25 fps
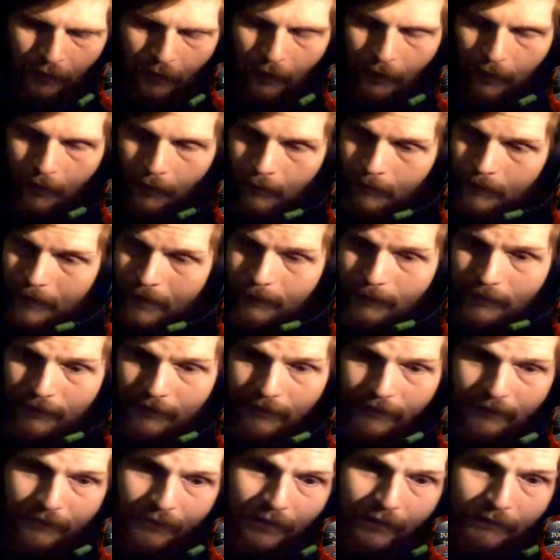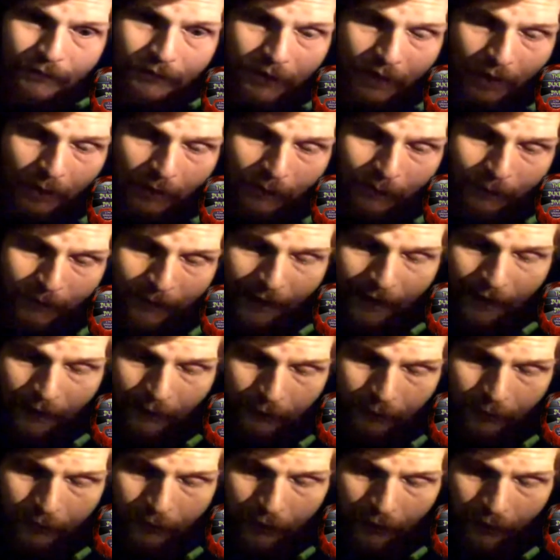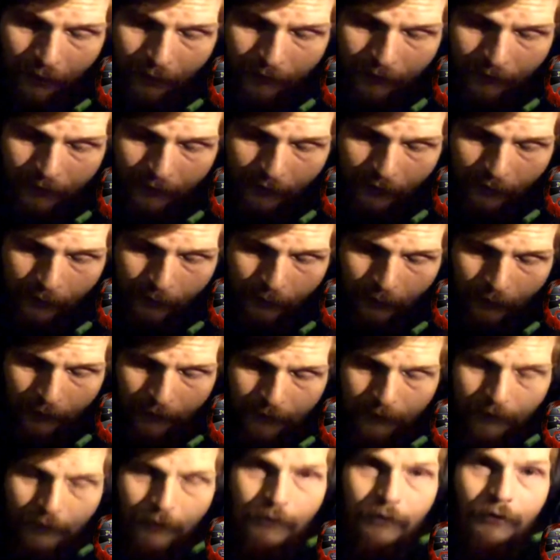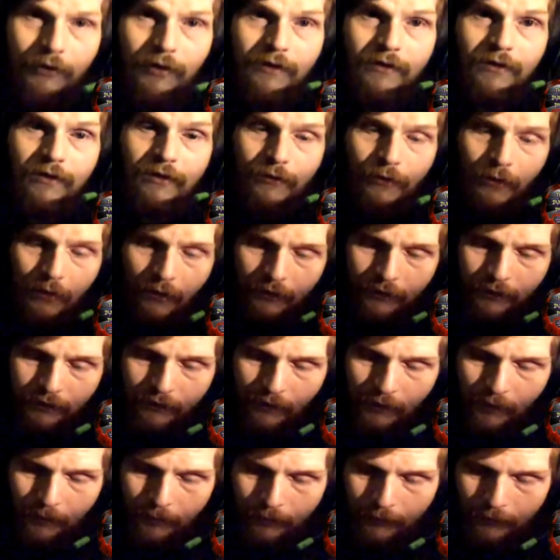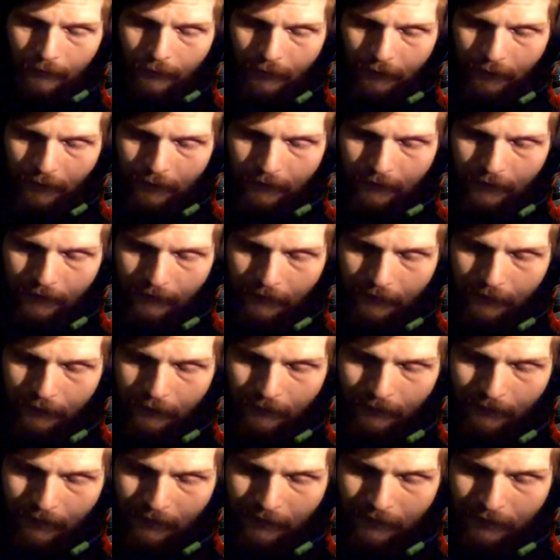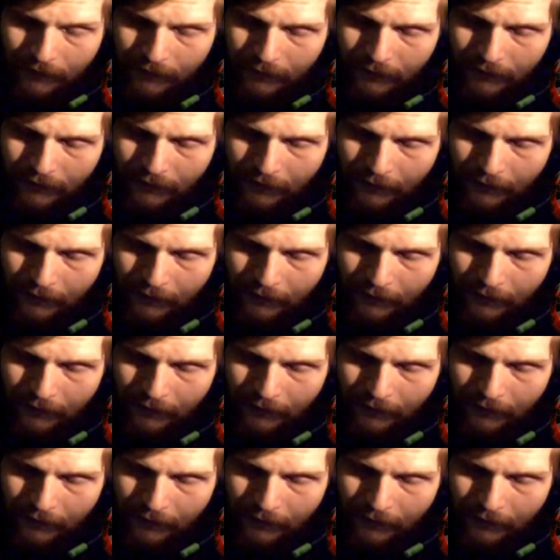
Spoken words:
Or maybe he's not even coming back. Who knows at this point? It's a crazy toss-up, crazy situation.